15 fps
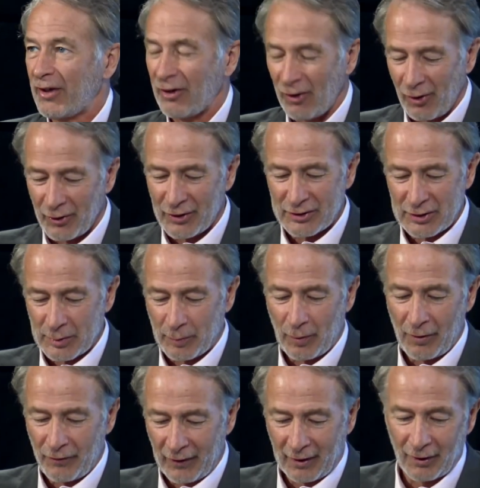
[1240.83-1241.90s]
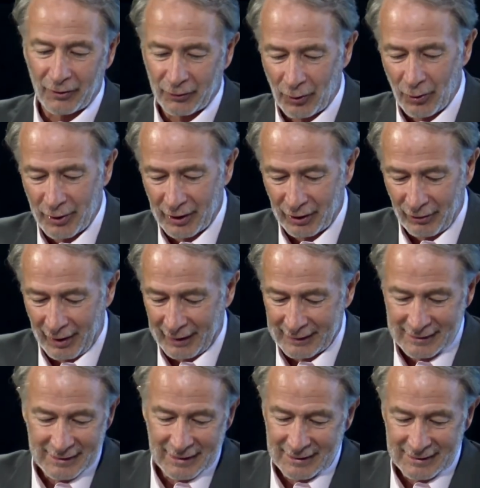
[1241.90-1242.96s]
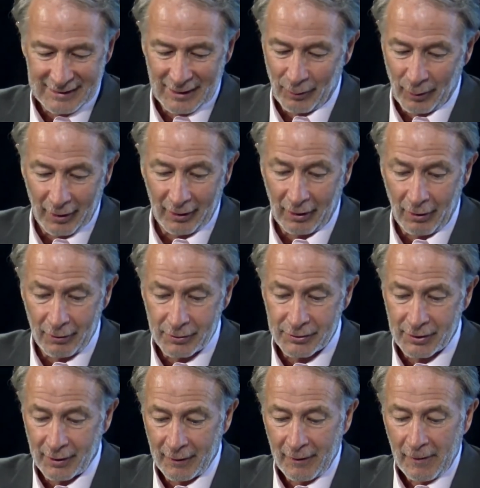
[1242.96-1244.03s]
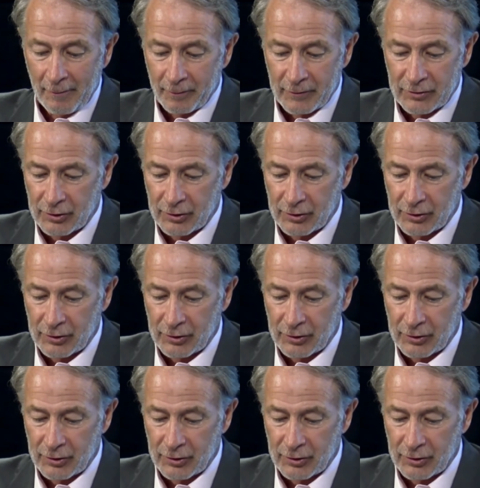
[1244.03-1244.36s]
I thought, oh, this is perfect. I'll throw it at Greg and, and see where it goes. Mm -hmm.